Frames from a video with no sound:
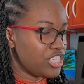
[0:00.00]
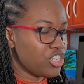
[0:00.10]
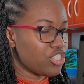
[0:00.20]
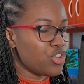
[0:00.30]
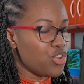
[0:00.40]

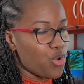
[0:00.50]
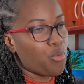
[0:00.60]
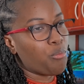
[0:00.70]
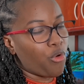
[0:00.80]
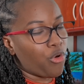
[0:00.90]
just
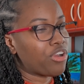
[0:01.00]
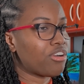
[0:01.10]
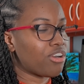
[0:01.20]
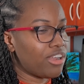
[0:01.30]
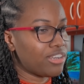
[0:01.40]
know more
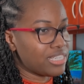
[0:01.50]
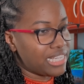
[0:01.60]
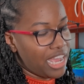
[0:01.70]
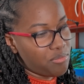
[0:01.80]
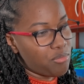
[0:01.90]
or
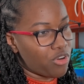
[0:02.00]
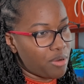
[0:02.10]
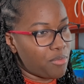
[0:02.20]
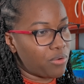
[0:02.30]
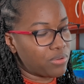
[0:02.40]
understand
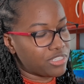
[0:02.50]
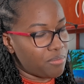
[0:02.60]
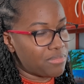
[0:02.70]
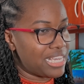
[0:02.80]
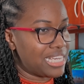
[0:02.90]
more about
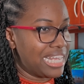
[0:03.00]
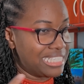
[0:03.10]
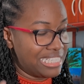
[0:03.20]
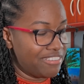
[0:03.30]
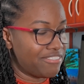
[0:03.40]
something
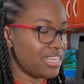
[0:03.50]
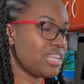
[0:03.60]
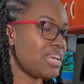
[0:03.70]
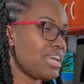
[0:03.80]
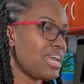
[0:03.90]
that's
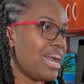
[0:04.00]
given.